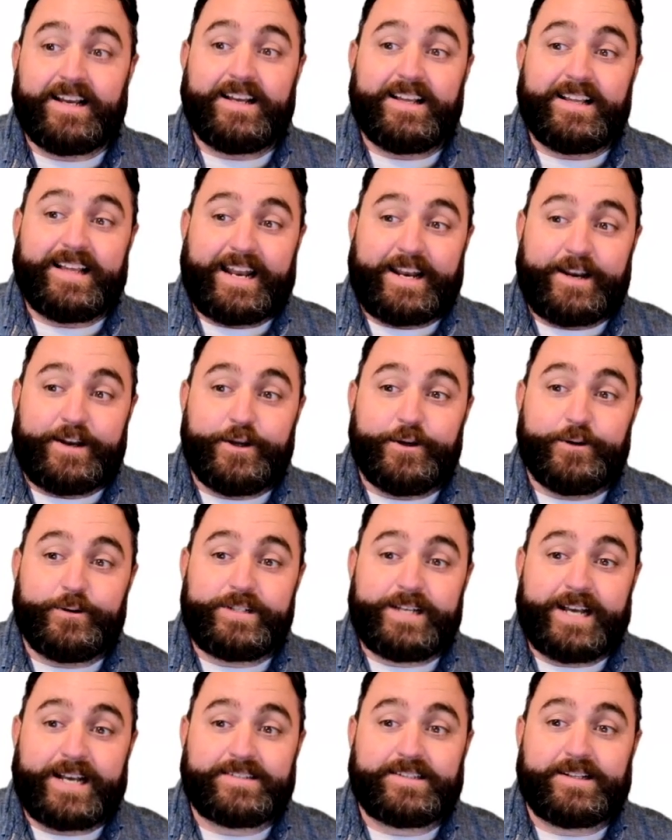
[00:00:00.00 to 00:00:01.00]
A new
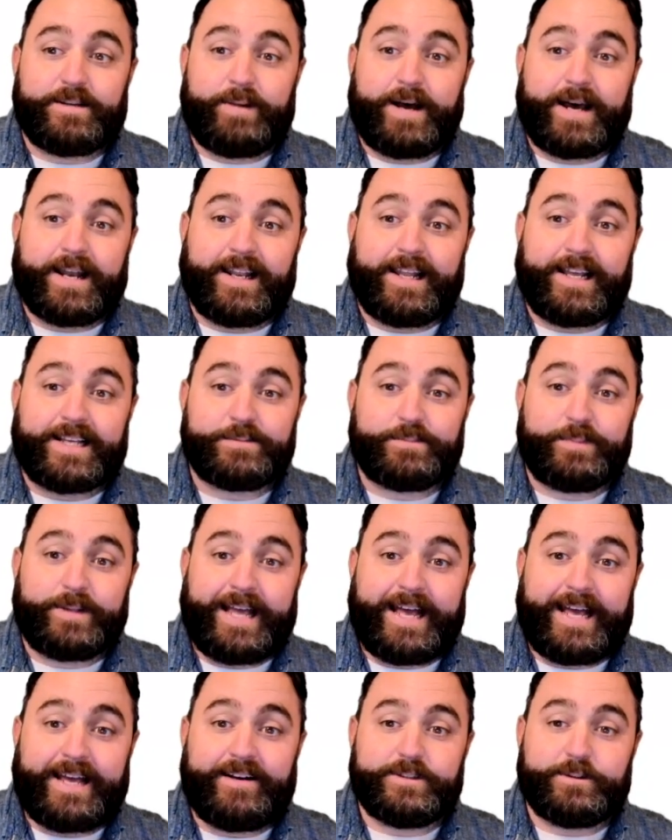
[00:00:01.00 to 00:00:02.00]
Tesla Model S
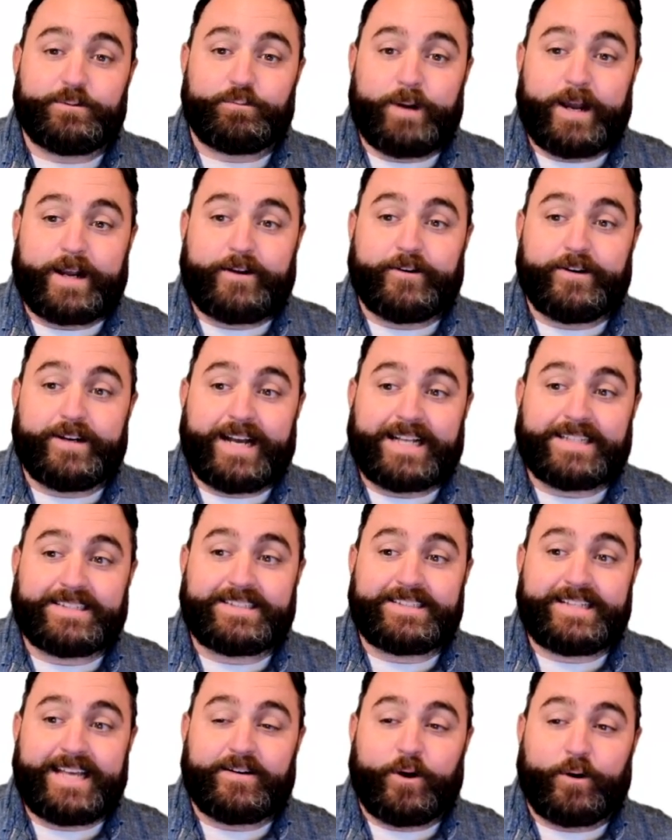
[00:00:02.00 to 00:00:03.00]
Plaid record got
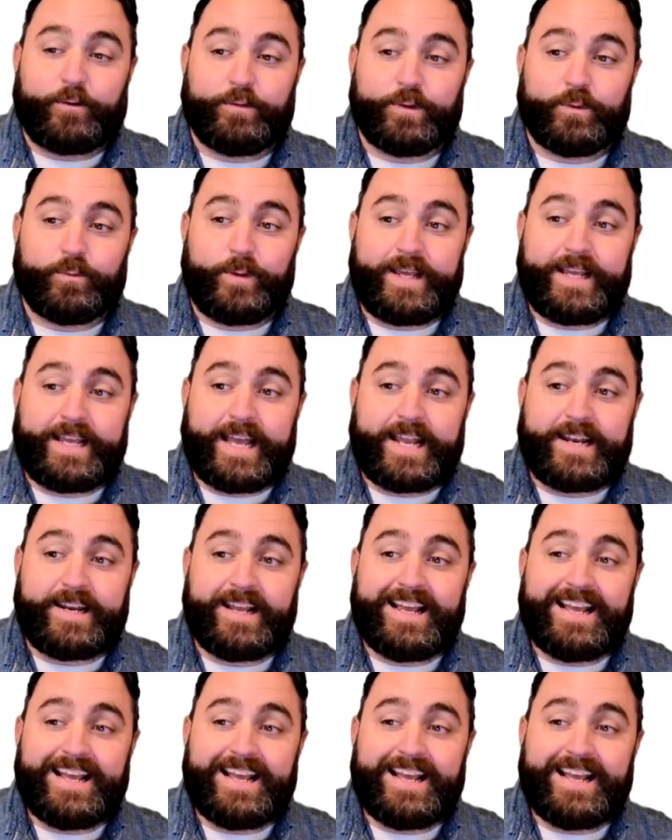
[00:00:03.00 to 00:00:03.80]
set over the weekend.